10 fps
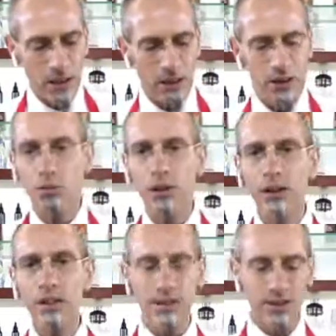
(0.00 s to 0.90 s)
but
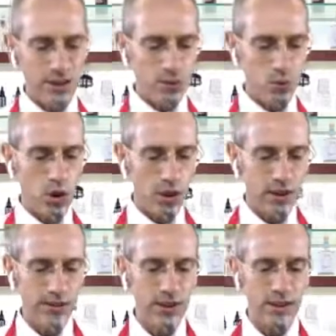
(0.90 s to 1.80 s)
normally this is what
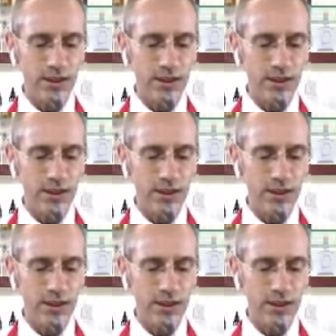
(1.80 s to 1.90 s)
is it.